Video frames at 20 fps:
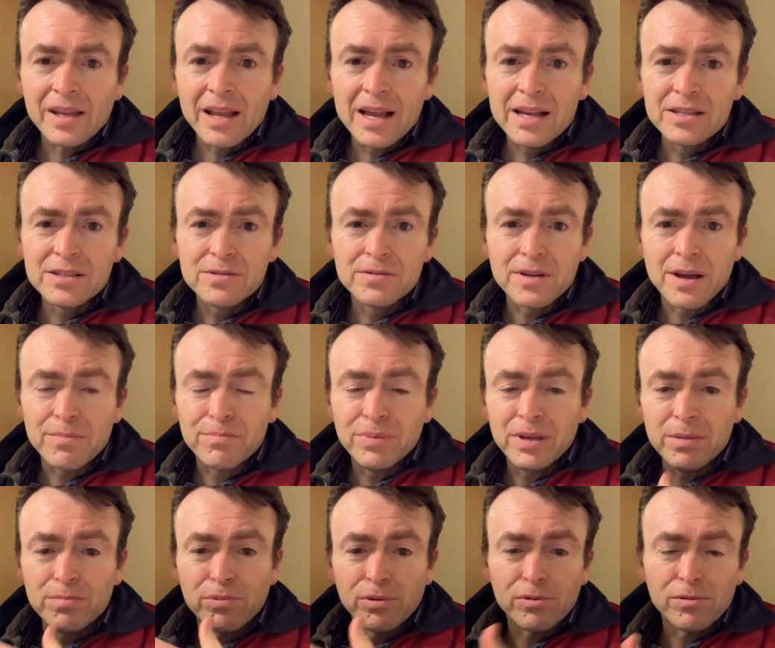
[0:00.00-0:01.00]
as
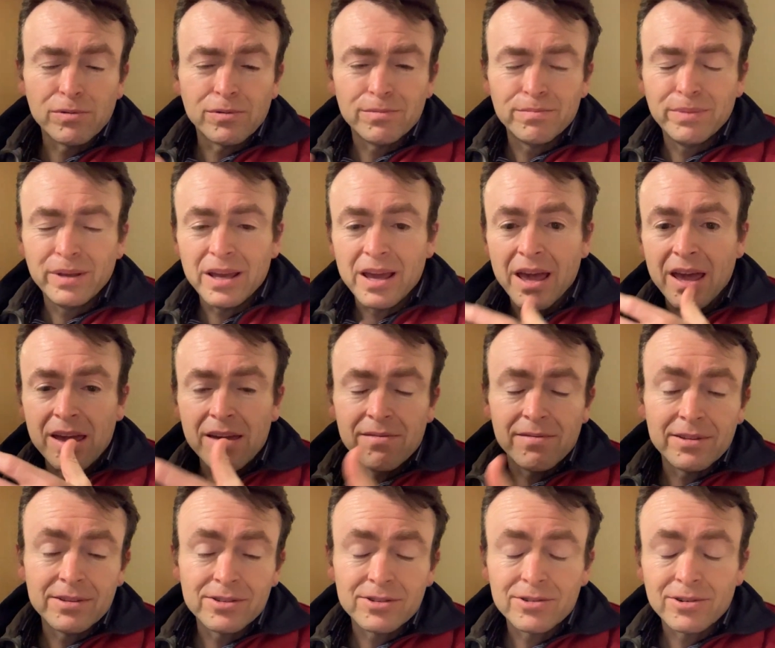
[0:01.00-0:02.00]
people behave
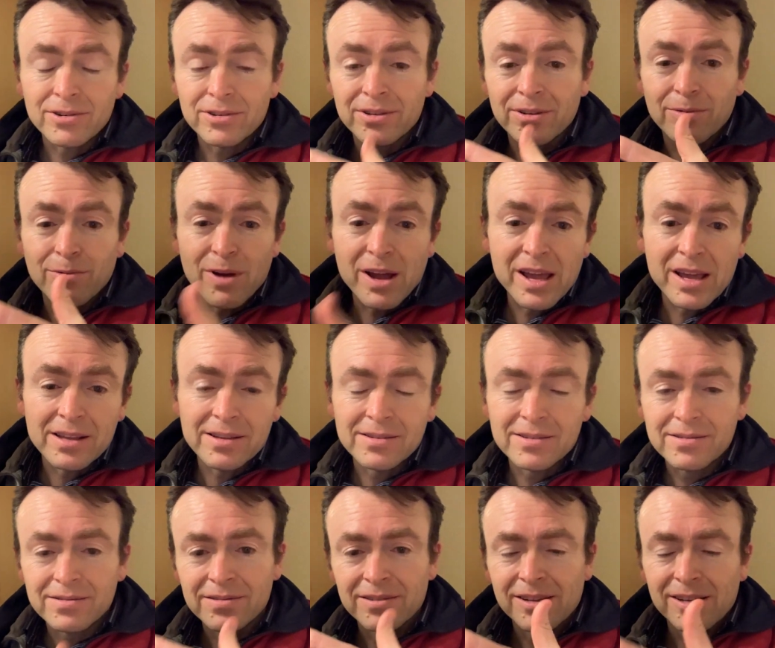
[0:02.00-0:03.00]
in certain
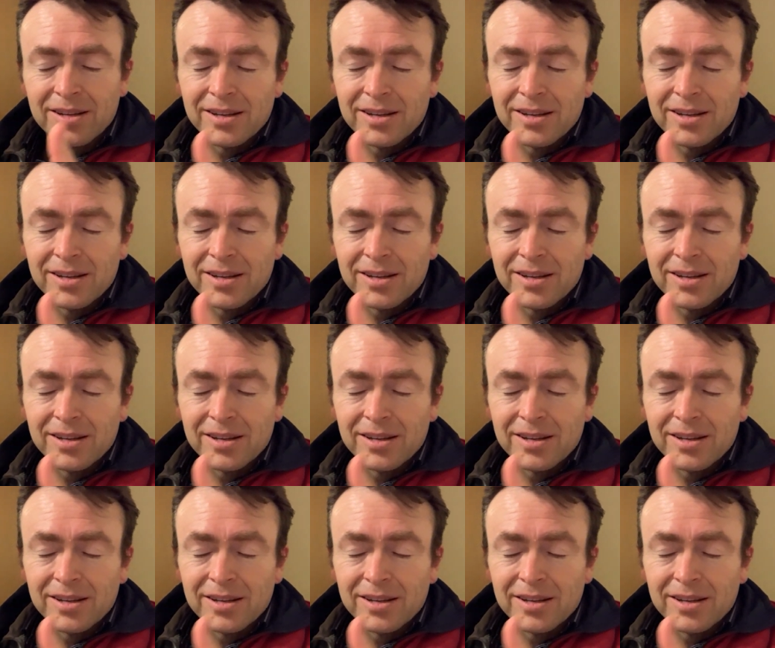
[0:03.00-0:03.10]
ways.